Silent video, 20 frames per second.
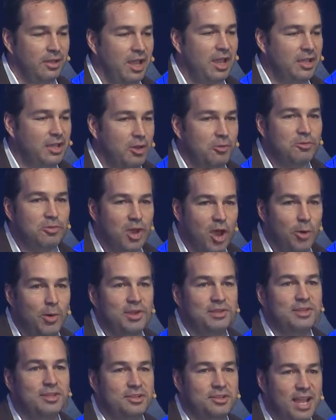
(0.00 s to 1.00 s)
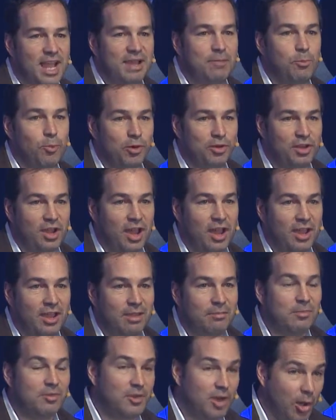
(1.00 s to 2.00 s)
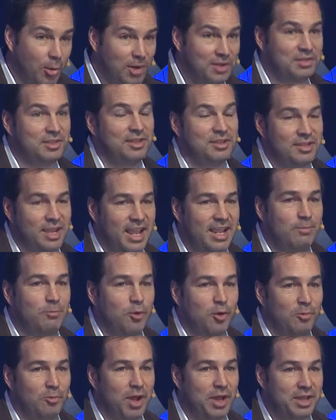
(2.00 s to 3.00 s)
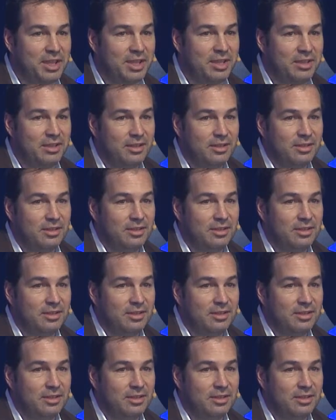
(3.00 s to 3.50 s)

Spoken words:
know it's going to take more time, know it's going to take more money,